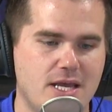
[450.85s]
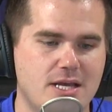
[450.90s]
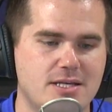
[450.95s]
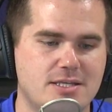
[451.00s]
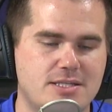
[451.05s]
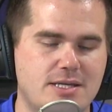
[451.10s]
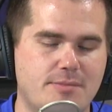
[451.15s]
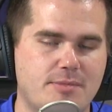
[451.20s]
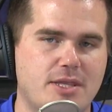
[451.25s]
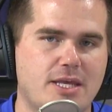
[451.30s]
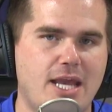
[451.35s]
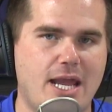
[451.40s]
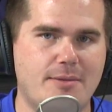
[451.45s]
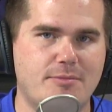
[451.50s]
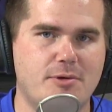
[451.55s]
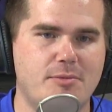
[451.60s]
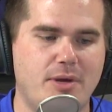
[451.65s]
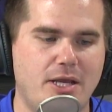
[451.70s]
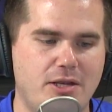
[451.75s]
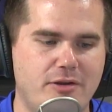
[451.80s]
some of the
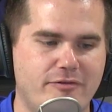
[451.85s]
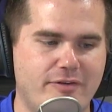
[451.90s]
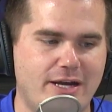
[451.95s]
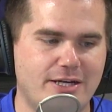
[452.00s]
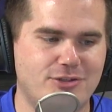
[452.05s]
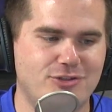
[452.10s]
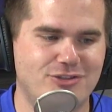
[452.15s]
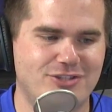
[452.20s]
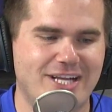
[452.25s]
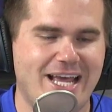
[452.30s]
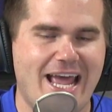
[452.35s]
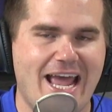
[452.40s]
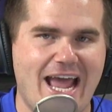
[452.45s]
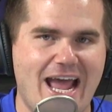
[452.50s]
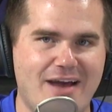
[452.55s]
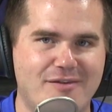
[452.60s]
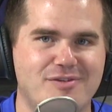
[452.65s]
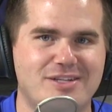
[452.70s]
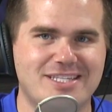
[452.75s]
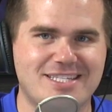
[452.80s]
camera manufacturers
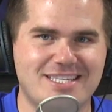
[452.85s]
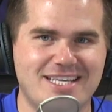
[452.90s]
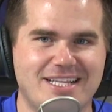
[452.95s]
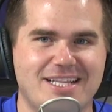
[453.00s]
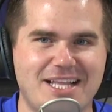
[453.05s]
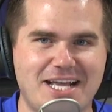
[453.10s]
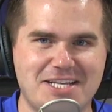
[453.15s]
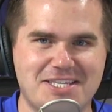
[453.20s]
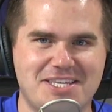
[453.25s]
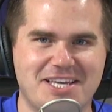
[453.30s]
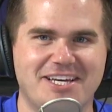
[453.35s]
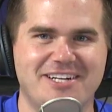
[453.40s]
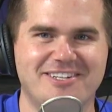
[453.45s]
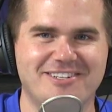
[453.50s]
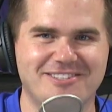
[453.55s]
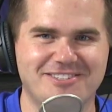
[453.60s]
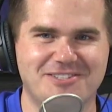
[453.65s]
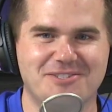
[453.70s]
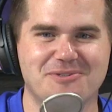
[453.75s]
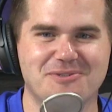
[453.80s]
haven't sent that
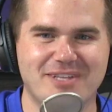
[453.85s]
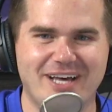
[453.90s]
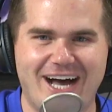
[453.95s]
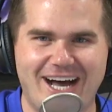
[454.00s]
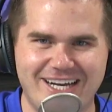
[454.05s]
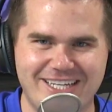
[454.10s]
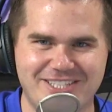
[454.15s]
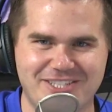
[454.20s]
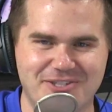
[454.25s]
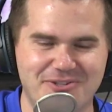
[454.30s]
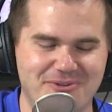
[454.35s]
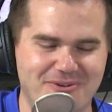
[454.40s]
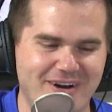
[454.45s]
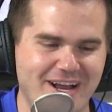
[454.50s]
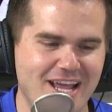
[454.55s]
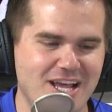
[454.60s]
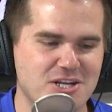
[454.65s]
signal to the hot shoe.